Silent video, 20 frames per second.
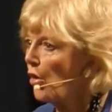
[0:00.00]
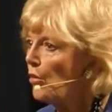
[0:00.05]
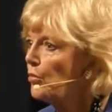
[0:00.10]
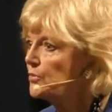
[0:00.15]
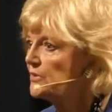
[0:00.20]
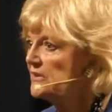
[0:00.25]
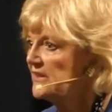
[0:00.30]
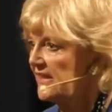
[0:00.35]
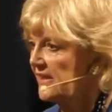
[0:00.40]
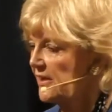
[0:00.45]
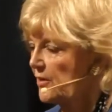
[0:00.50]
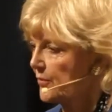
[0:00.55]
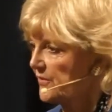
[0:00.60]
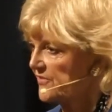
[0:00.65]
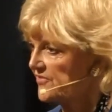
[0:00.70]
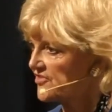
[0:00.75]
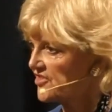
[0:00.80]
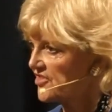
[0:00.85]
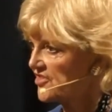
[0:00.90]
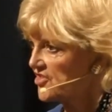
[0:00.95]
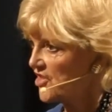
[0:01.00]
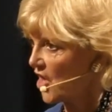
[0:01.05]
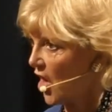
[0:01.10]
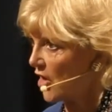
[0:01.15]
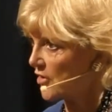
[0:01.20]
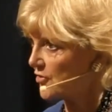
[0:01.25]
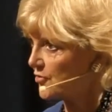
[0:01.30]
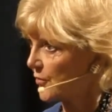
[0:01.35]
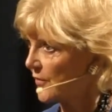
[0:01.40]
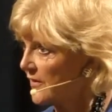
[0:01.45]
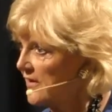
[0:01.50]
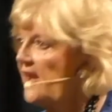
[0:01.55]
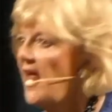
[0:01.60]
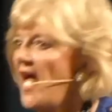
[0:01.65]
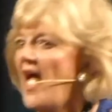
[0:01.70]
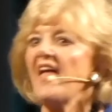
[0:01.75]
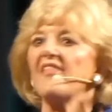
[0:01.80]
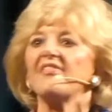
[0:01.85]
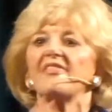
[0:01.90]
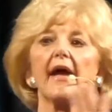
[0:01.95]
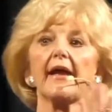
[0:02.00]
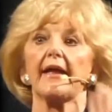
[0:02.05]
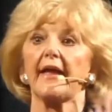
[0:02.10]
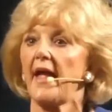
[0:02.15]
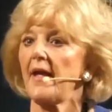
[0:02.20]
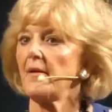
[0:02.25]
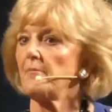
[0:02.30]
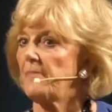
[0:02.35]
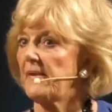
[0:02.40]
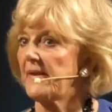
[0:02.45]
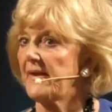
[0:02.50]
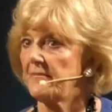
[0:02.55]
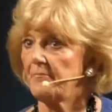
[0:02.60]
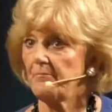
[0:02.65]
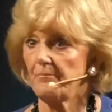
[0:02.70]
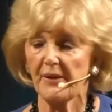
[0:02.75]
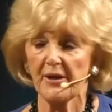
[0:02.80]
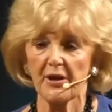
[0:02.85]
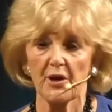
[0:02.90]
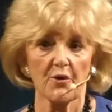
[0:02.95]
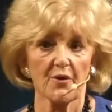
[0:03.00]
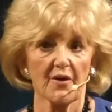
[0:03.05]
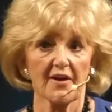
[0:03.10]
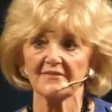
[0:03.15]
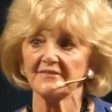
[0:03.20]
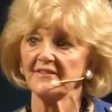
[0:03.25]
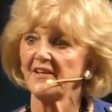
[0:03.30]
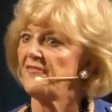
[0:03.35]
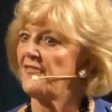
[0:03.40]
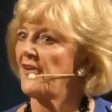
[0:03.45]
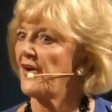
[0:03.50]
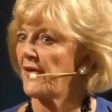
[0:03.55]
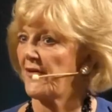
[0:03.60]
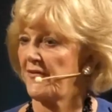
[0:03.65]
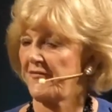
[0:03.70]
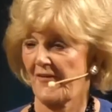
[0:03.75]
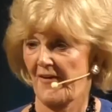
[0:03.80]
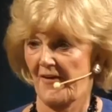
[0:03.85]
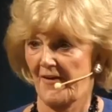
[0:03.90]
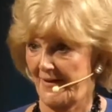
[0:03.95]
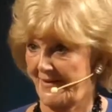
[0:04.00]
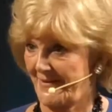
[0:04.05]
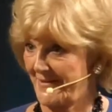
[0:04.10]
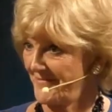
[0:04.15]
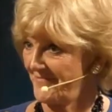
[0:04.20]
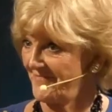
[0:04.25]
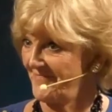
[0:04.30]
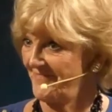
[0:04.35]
only Christian doctrine that can be empirically verified."